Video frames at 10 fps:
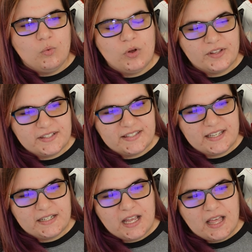
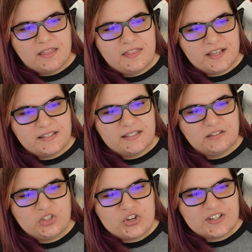Wilkinson. This
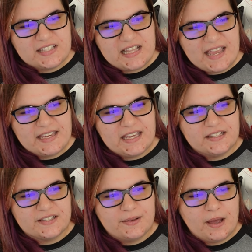looks like
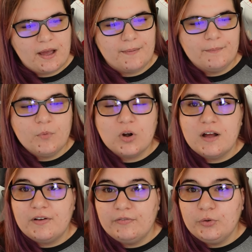it's more
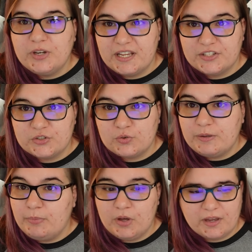of a food
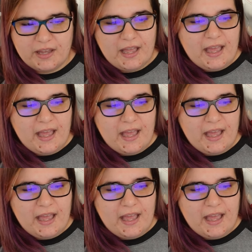history book.